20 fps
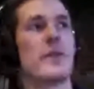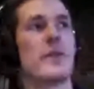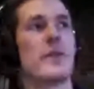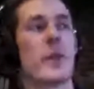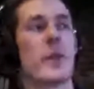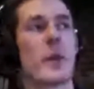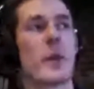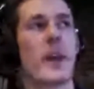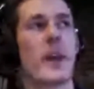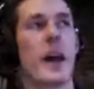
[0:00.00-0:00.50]

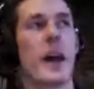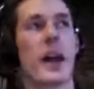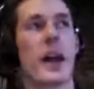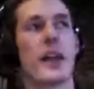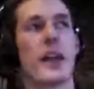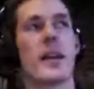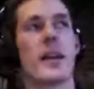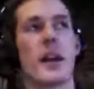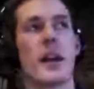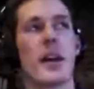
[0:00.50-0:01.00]
for
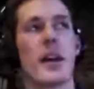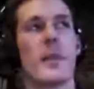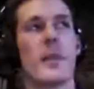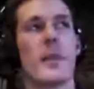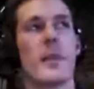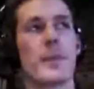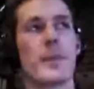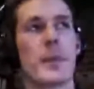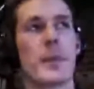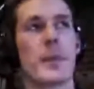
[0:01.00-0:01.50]
that, um,
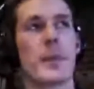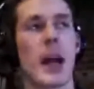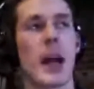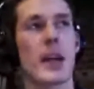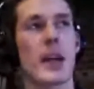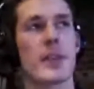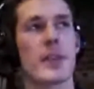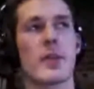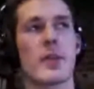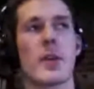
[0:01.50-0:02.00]
I had
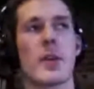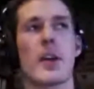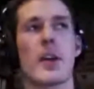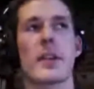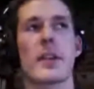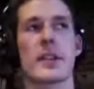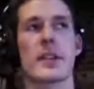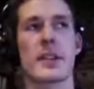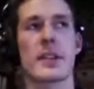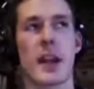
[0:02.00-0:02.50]
to do all the
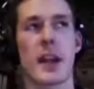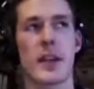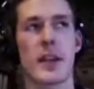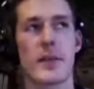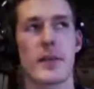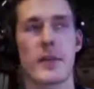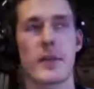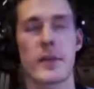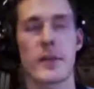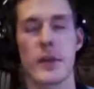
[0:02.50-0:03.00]
design
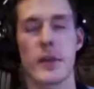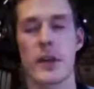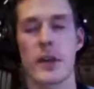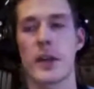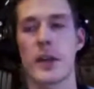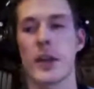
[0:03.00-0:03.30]
for